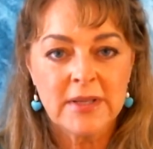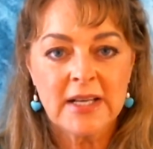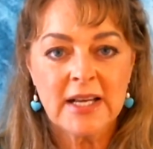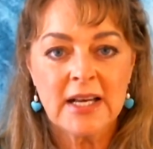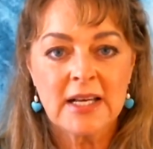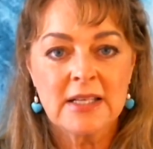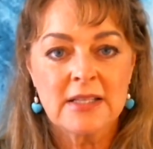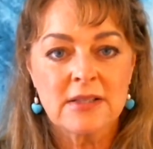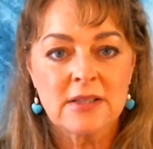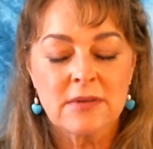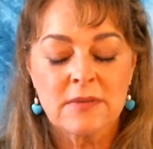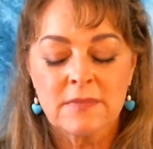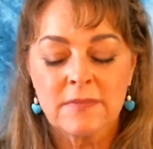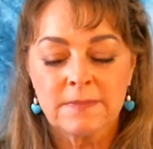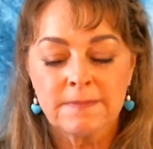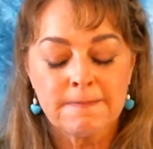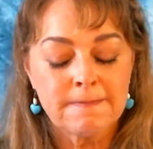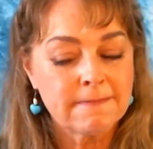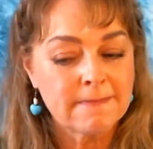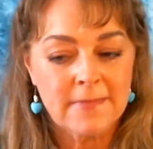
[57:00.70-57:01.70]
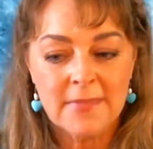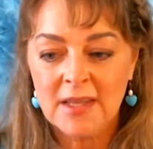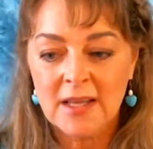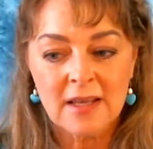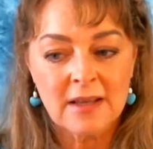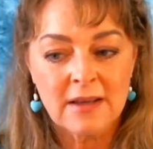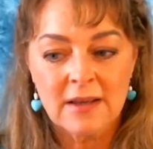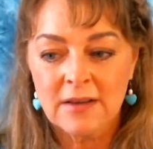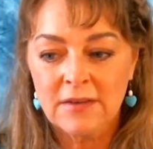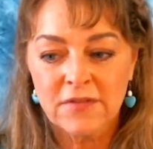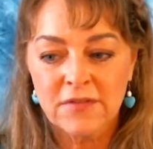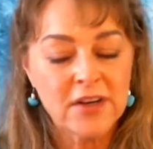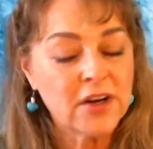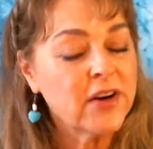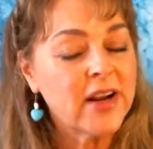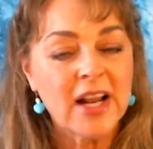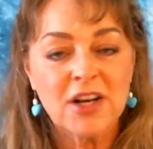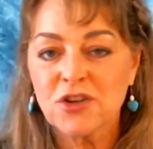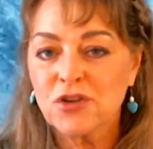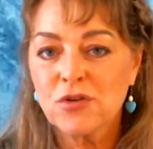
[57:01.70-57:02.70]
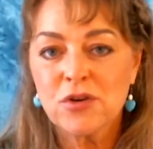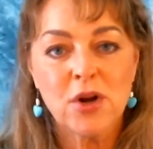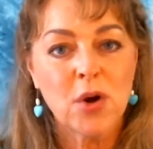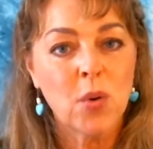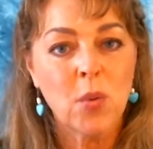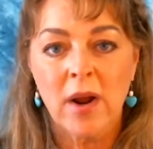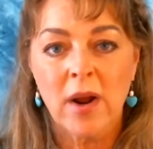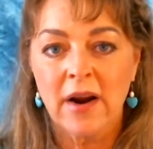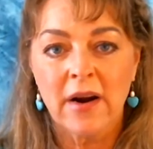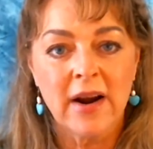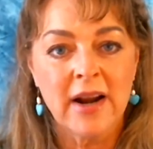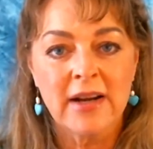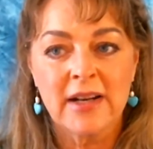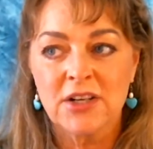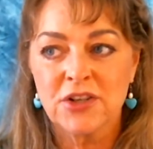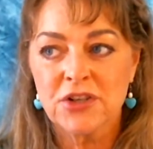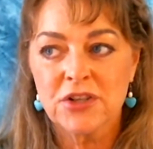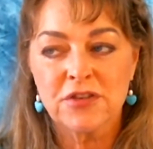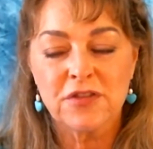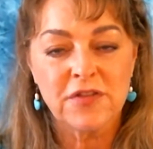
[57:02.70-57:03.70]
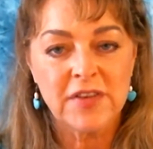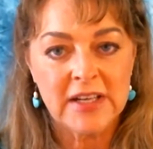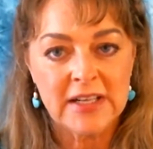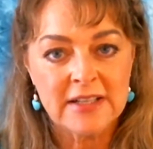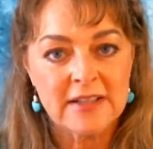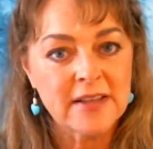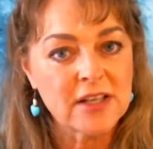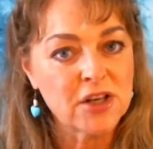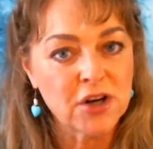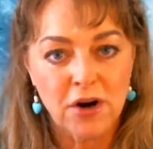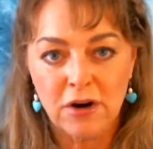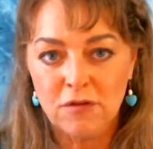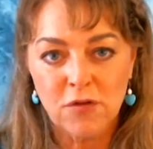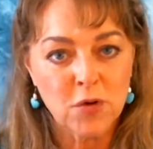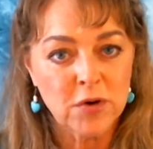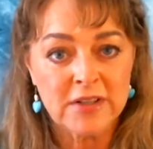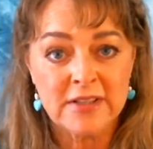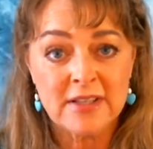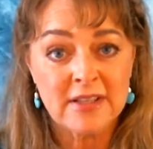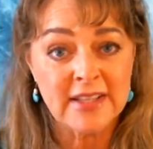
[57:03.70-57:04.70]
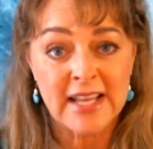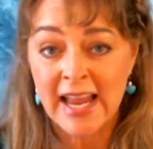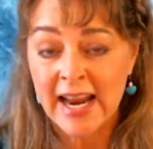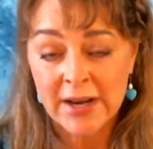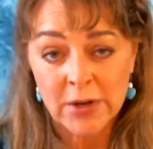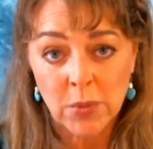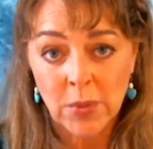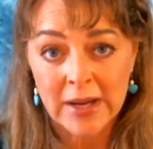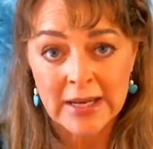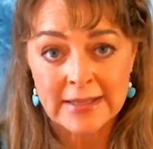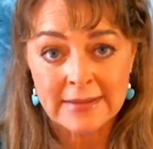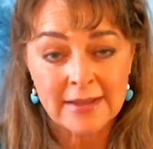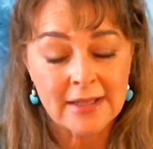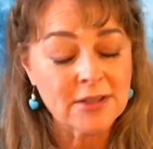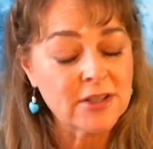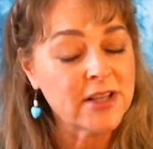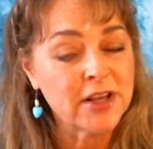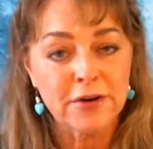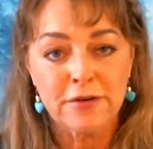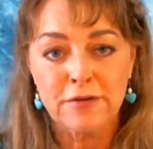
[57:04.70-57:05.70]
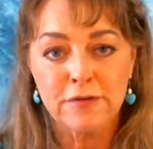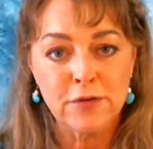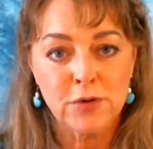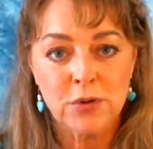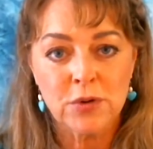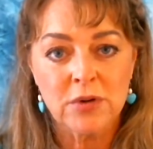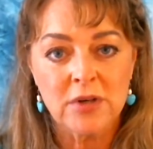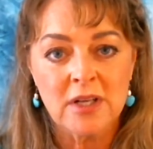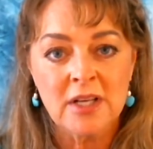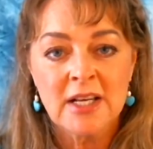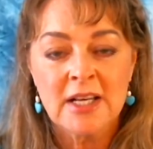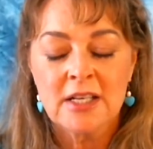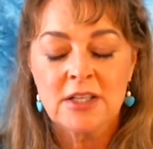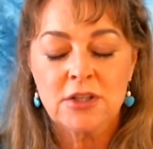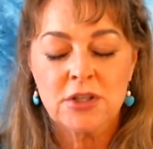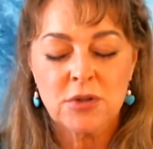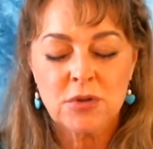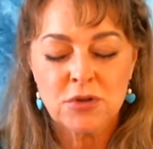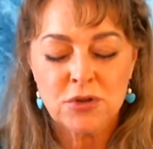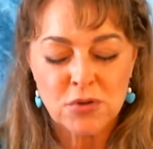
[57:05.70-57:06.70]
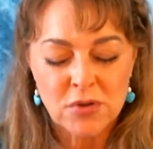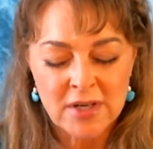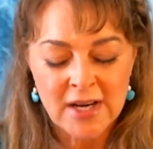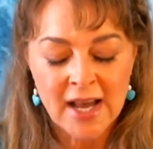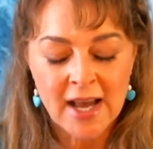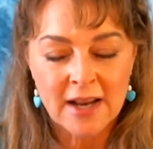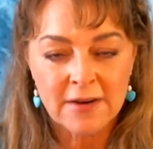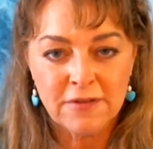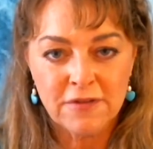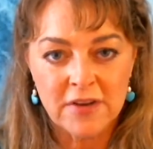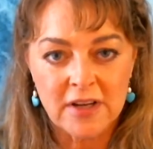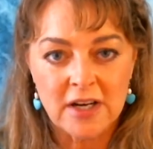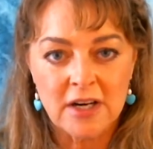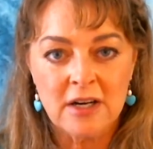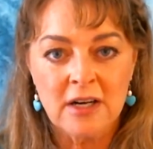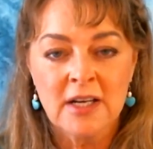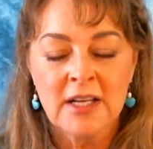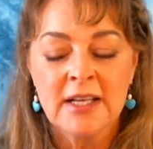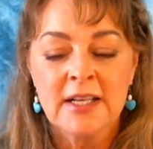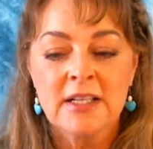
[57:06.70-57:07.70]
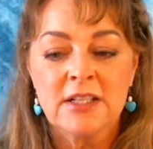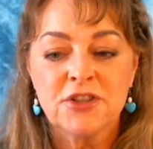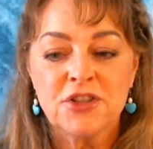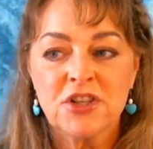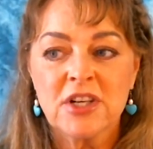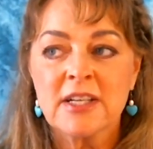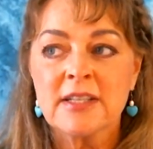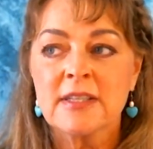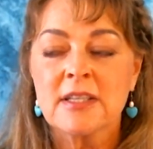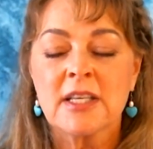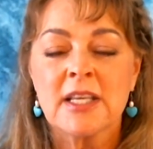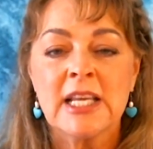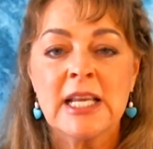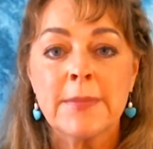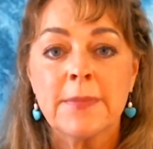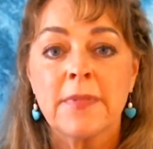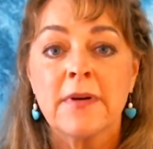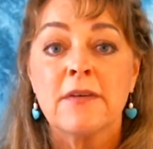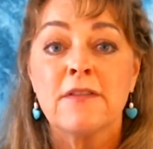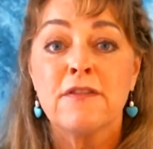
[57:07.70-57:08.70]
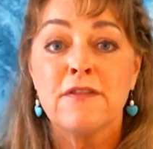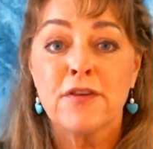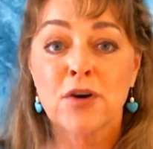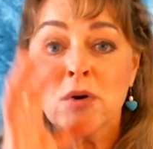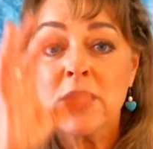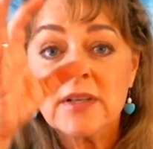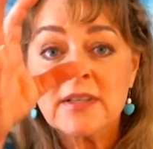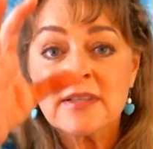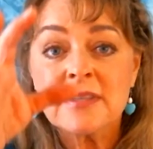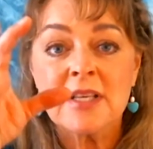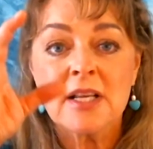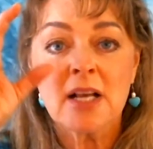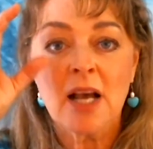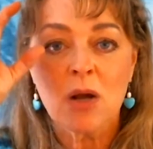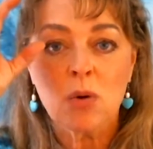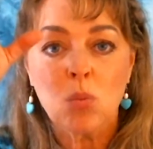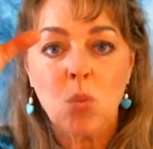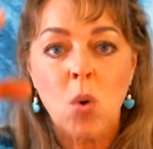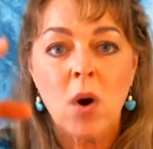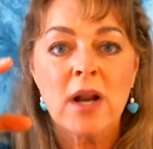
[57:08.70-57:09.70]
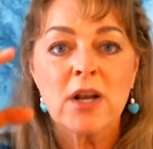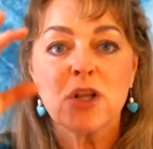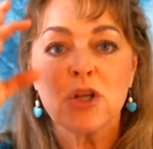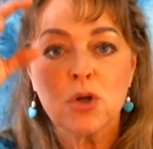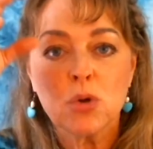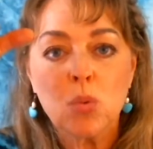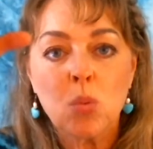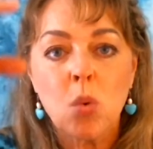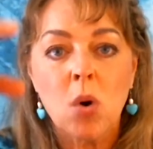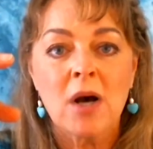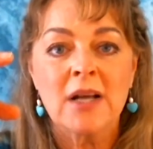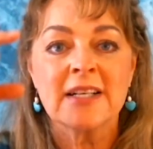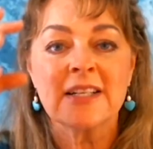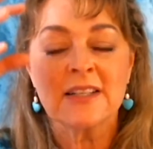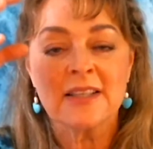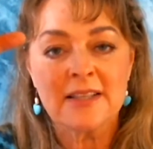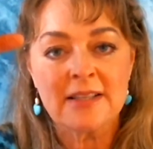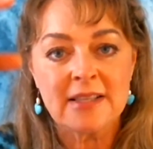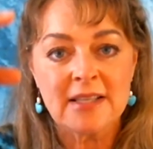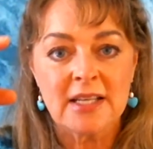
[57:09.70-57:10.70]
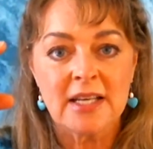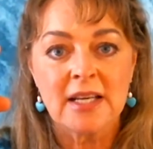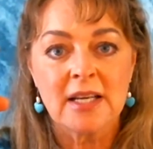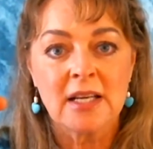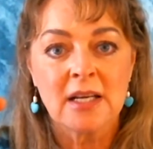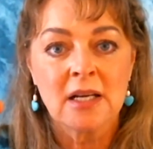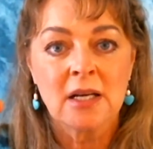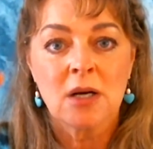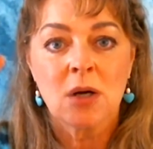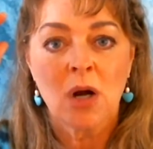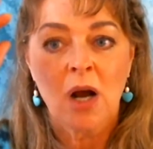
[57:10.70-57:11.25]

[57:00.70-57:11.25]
because fear gets you nowhere, and it just feeds the dark forces anyways. That's their food. So do not fear. Just keep focusing on what you want to see.